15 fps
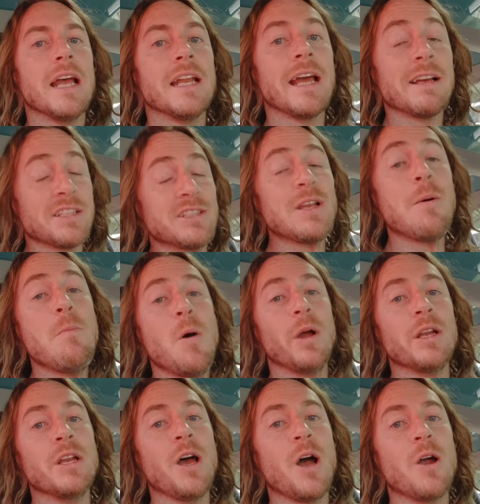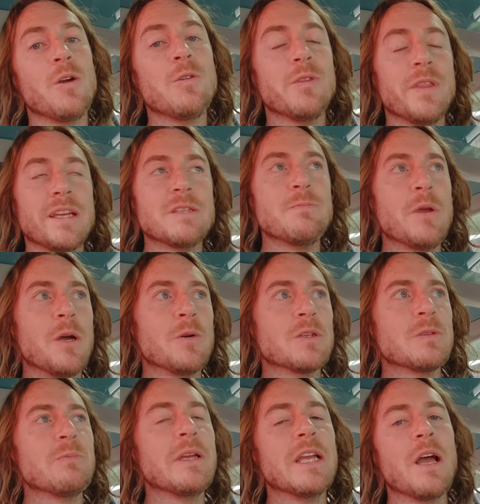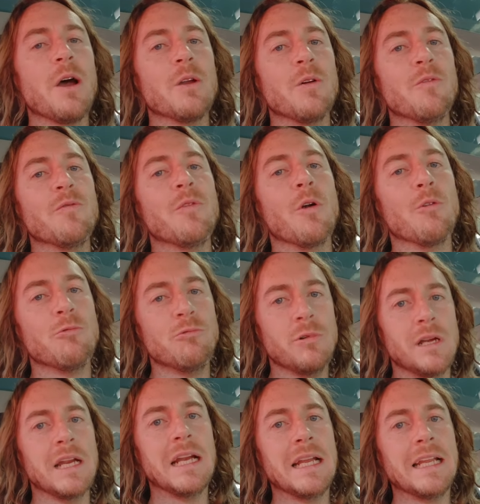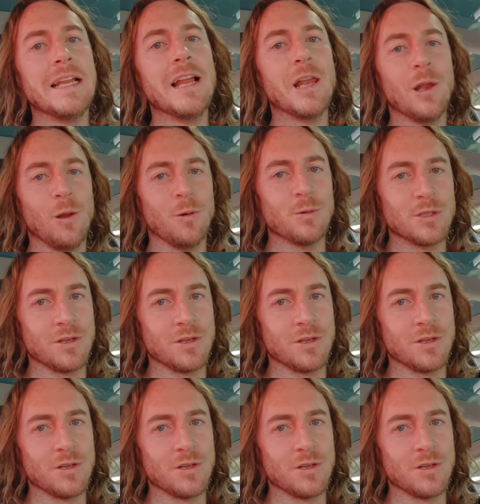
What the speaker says: Now, some might know, this build has been going on for a really long